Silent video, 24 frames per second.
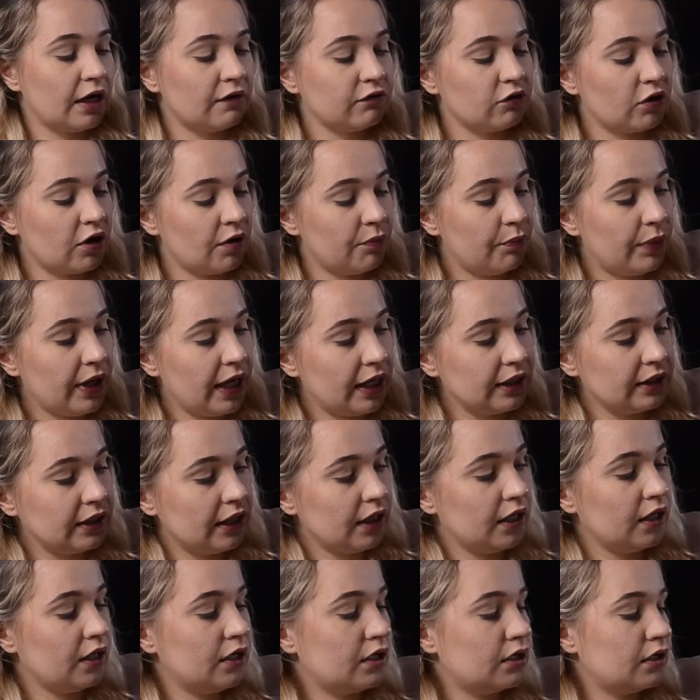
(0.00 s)
I've got a pen
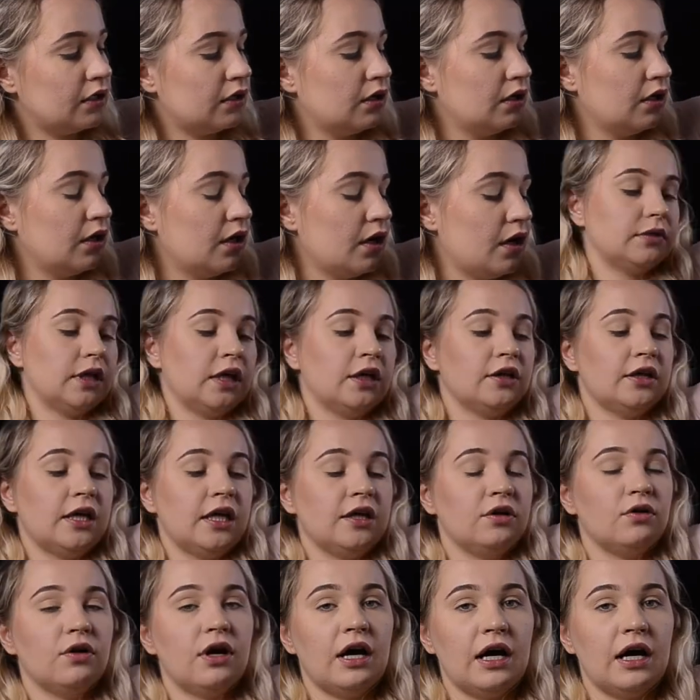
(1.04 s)
here, and
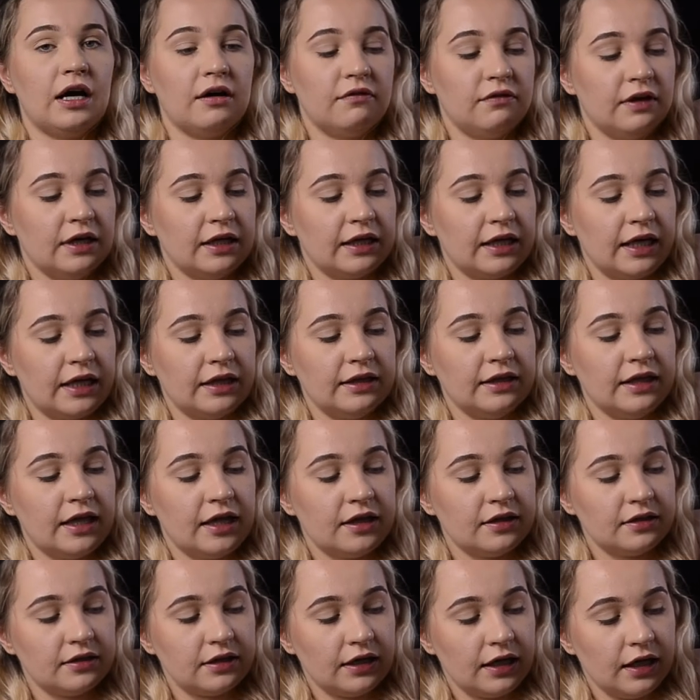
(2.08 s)
then you have like a
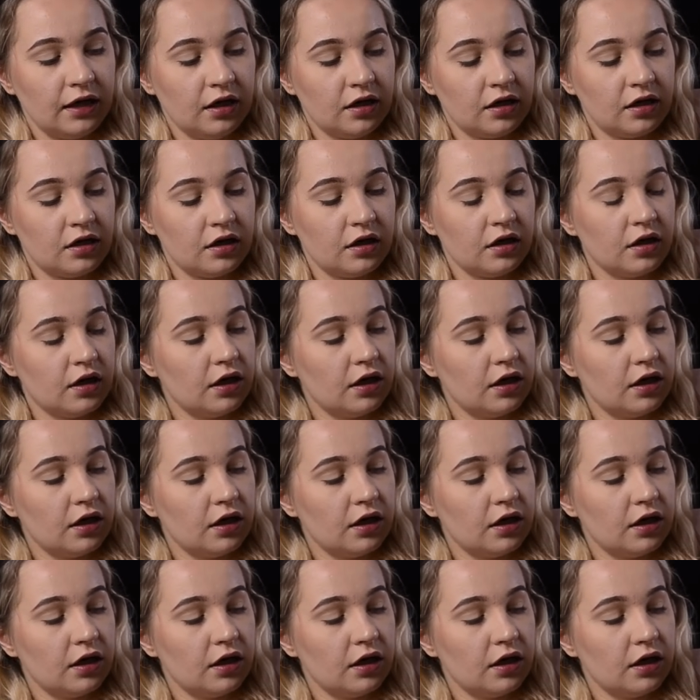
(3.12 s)
net here